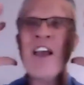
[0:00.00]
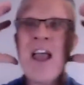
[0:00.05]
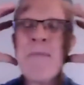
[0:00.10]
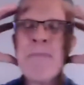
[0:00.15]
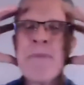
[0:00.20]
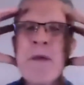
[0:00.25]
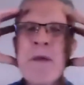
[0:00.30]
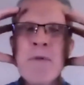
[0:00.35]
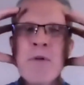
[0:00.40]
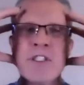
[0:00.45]
and
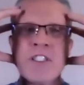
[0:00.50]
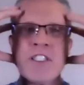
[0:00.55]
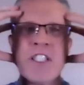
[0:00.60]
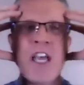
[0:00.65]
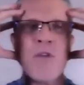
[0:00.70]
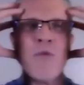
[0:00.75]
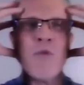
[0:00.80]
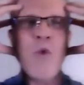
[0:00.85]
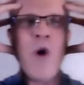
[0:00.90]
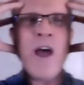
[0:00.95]
people would
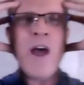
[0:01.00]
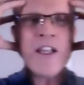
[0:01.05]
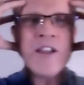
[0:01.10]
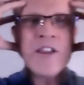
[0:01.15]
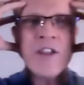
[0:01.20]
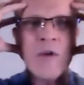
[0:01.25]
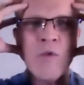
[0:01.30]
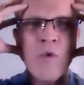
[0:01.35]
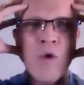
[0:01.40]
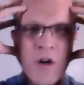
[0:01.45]
say, "What in
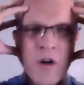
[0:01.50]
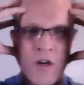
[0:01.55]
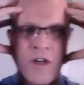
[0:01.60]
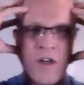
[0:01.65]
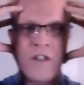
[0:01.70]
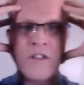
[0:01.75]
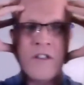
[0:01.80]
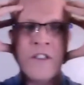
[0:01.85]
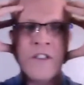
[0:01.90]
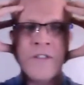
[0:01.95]
the
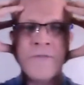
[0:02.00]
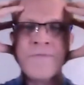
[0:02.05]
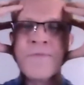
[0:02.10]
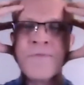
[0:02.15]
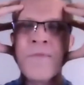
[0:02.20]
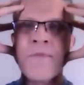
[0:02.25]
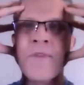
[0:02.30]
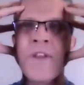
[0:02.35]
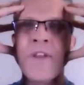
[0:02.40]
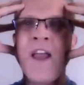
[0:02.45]
world
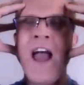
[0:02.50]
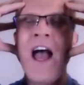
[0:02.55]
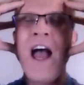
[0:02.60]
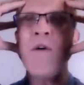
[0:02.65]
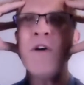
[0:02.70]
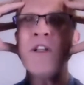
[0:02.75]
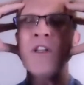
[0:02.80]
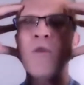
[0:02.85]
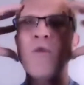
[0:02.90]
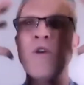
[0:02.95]

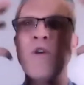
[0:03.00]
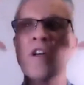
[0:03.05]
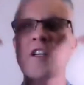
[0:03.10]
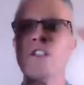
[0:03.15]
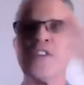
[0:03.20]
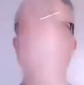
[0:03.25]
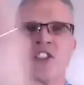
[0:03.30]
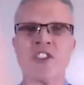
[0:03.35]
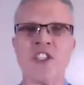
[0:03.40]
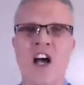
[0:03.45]
how in the
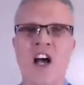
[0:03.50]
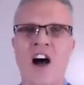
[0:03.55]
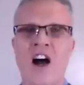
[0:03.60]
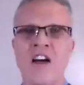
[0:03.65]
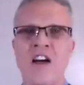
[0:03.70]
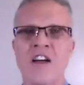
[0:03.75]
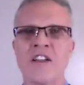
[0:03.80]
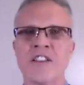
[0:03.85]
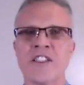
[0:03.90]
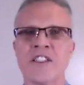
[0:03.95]
world does
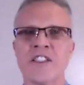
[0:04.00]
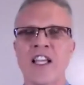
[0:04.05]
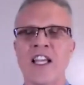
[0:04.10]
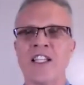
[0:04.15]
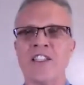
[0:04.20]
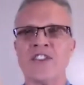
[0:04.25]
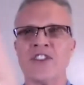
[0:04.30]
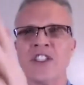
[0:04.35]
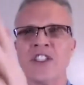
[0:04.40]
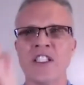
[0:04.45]
art
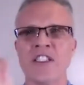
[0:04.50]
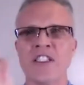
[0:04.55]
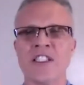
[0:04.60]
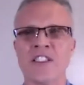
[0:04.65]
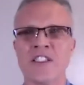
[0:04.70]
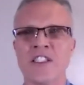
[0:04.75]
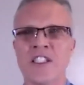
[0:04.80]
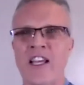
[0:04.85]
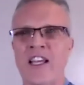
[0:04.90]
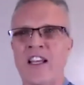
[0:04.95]
and
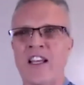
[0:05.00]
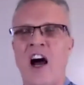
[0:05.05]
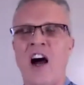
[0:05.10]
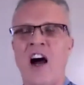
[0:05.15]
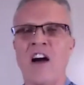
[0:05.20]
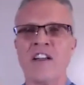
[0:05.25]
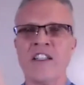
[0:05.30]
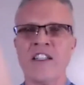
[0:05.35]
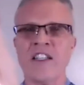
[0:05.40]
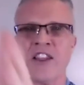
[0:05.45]
Jesus and
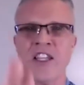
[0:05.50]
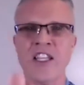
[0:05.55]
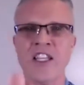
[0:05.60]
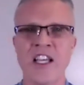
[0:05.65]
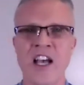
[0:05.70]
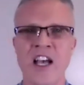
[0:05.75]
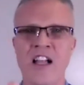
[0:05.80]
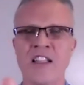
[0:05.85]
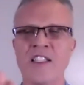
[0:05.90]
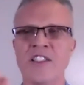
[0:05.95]
art and
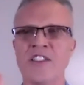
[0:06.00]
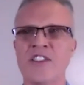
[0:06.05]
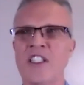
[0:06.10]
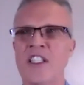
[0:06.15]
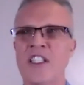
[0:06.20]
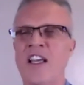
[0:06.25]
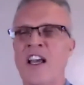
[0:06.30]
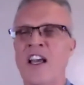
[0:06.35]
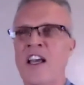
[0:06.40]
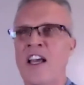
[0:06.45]

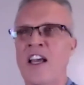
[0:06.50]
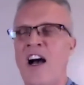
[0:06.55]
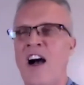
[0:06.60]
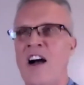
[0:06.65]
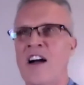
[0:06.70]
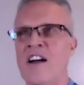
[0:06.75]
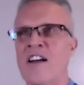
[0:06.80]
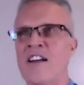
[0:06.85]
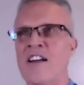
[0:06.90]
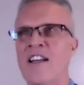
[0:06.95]
theology,
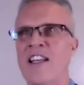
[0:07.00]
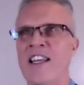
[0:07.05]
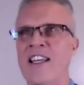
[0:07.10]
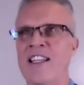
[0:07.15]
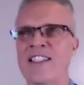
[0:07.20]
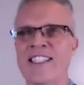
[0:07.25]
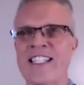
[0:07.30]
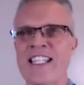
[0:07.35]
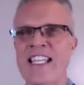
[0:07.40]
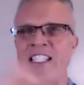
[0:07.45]
art
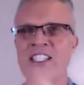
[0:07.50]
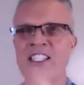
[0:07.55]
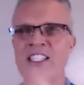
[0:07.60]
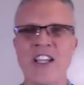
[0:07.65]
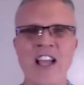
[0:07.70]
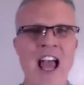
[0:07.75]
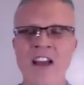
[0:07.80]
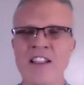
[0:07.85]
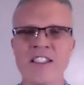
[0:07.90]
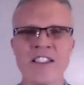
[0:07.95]
and teaching,
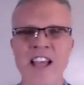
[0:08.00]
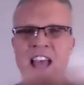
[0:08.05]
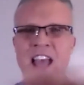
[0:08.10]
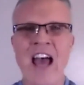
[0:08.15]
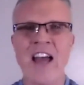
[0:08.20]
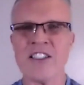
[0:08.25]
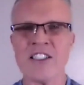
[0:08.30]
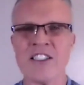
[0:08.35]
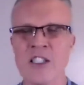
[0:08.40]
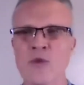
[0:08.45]
how does
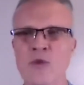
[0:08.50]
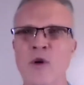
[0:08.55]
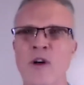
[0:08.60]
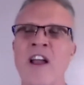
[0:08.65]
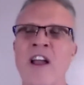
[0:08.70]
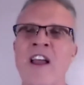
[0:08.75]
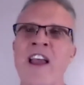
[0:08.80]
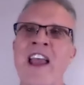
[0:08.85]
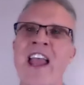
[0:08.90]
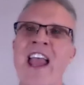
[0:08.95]
how does this work?
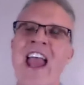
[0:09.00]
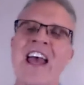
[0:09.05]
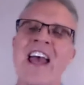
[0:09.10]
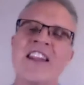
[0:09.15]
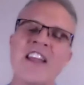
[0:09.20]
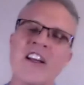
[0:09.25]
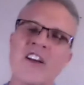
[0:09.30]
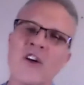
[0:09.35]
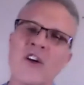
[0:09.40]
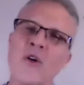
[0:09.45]

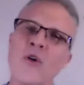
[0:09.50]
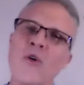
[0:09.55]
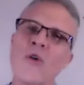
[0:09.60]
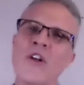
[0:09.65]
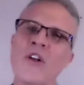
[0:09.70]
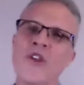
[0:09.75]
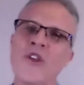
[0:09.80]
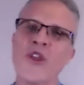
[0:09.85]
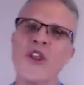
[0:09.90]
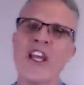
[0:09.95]
And the
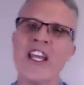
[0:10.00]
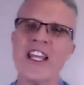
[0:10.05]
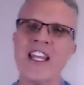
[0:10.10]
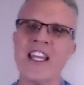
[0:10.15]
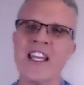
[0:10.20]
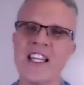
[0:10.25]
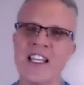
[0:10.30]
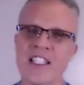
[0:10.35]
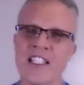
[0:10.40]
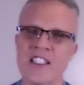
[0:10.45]
cool thing
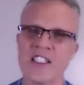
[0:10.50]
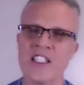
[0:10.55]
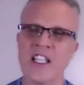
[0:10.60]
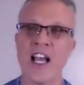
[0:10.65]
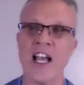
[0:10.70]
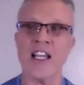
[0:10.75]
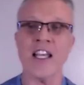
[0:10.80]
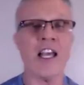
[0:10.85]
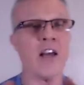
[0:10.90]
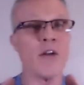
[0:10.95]
is,
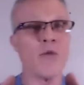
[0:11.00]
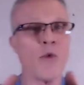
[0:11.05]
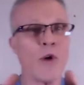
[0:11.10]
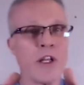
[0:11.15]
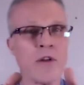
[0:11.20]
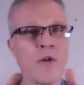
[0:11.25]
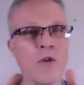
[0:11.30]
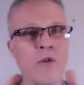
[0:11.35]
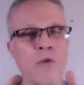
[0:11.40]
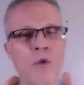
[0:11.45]
again, when
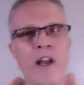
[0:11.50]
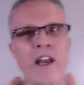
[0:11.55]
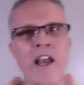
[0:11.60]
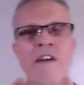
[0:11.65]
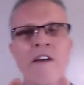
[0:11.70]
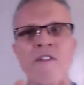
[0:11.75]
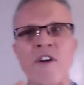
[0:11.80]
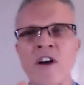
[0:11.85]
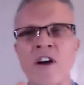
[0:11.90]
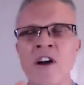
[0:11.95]

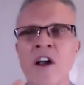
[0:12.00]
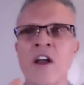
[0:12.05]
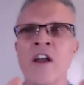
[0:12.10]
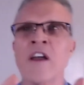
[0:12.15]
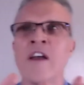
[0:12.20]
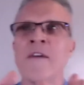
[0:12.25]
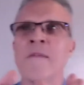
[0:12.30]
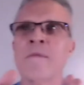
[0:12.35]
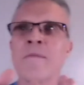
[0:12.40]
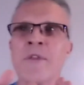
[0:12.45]
whatever
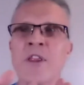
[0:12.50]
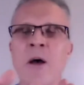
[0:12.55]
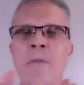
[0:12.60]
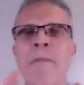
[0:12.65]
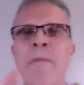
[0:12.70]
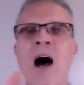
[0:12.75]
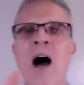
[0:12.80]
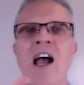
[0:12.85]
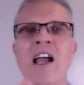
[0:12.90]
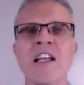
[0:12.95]
the
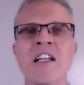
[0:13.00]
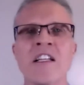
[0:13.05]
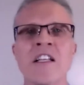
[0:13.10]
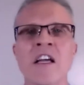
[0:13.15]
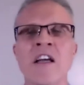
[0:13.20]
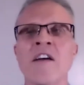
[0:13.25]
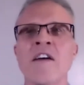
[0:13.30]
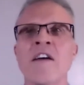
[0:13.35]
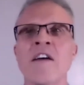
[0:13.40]
mind